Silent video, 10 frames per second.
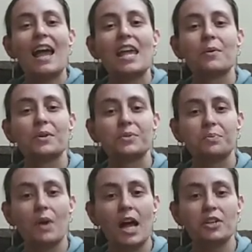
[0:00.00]
it was
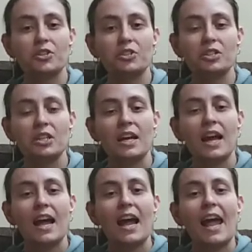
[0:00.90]
rushed
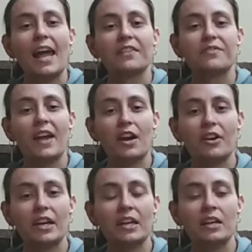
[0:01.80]
and
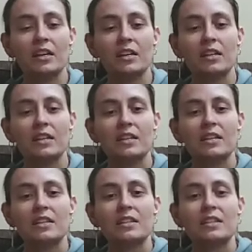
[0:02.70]
very
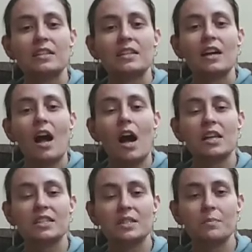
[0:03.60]

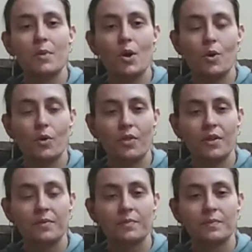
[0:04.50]
unsmooth.
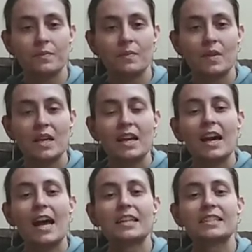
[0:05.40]

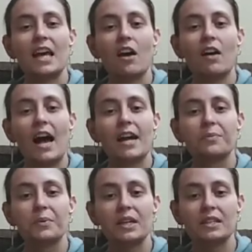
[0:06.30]
Until I
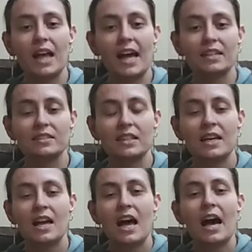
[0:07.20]
realized
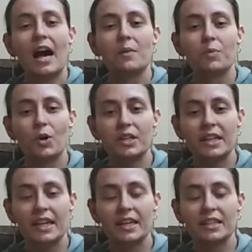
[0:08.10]
I'm
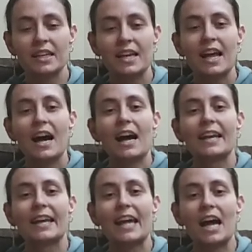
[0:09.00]
working and
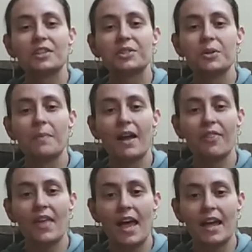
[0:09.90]
I gotta do my
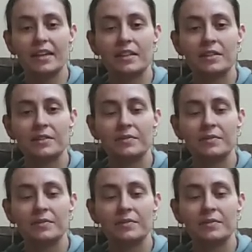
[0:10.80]
thing.